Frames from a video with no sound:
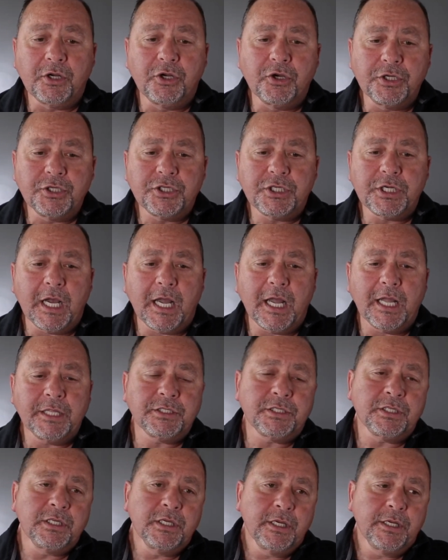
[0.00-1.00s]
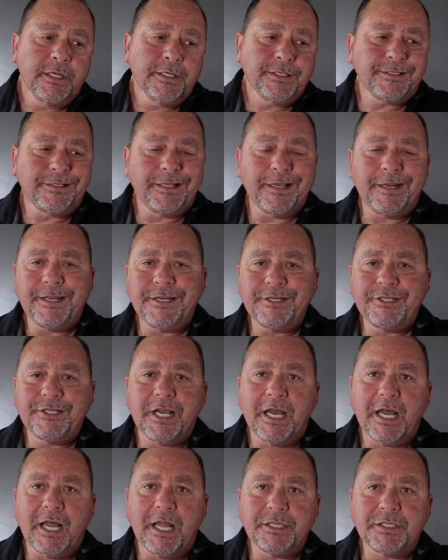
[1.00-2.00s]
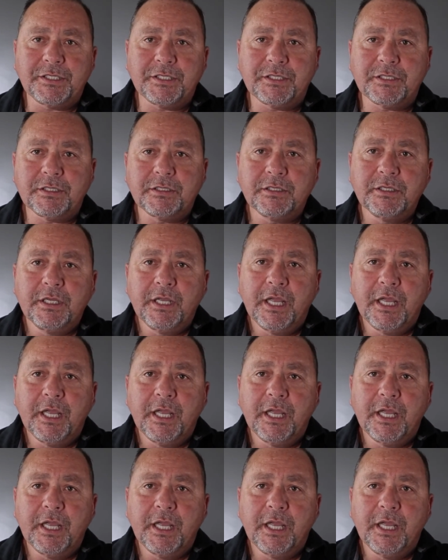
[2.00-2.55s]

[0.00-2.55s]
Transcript: good shots, steady shots,